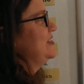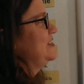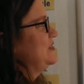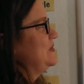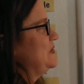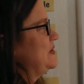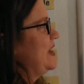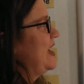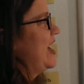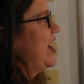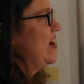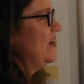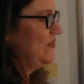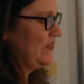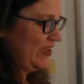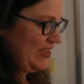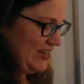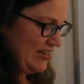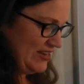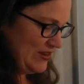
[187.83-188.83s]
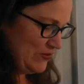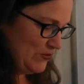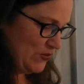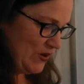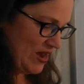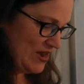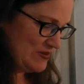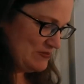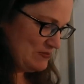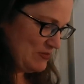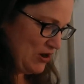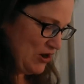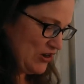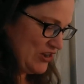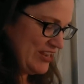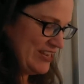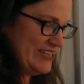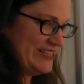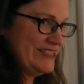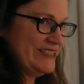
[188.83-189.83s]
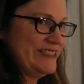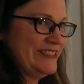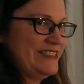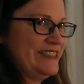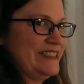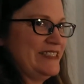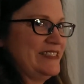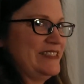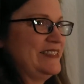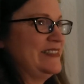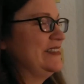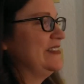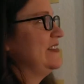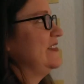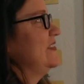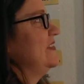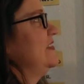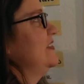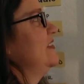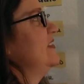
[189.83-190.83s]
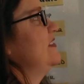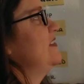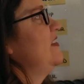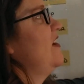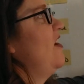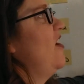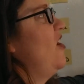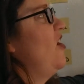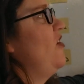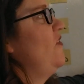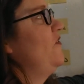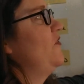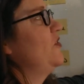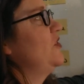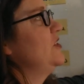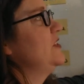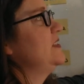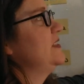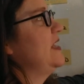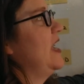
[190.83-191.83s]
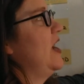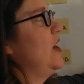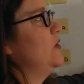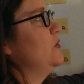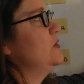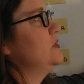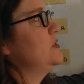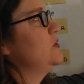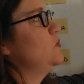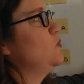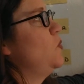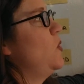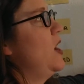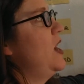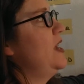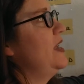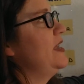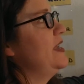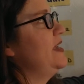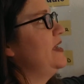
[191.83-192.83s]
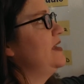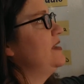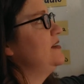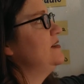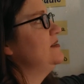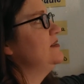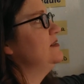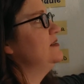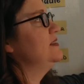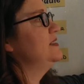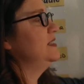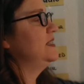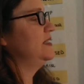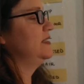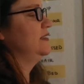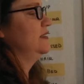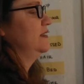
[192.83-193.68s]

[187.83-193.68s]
Do we have any red markings? All first sounds. W, I, N, D.